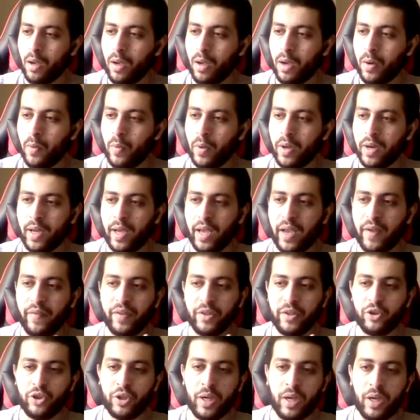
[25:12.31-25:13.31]
I want to have
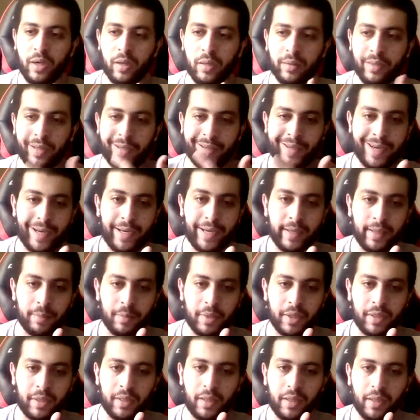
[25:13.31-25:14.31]
a child that carry
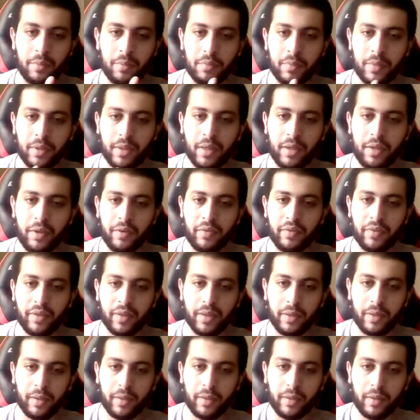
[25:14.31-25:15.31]
my name, kind of
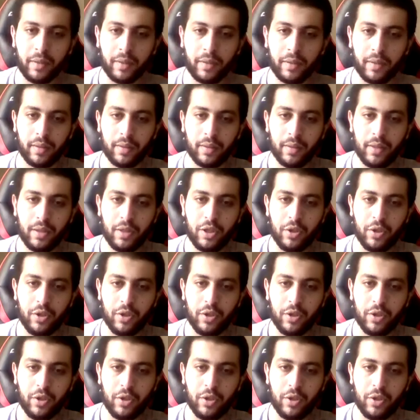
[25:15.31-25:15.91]
thing. You